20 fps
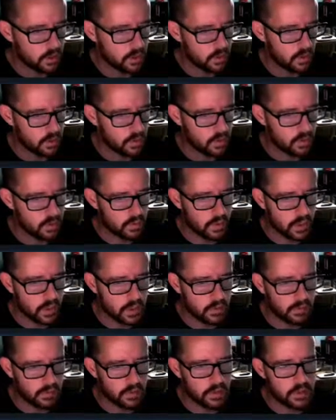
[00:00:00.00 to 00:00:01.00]
So
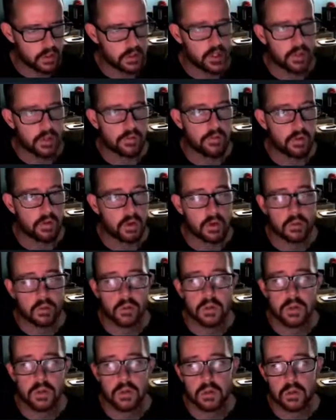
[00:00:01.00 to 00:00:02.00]
recovery is 8
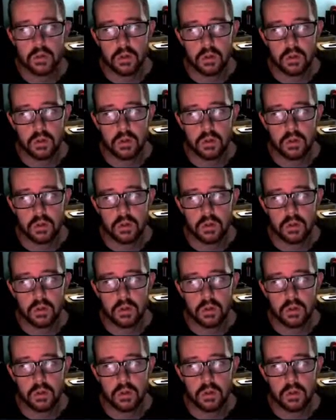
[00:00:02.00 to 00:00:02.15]
frames.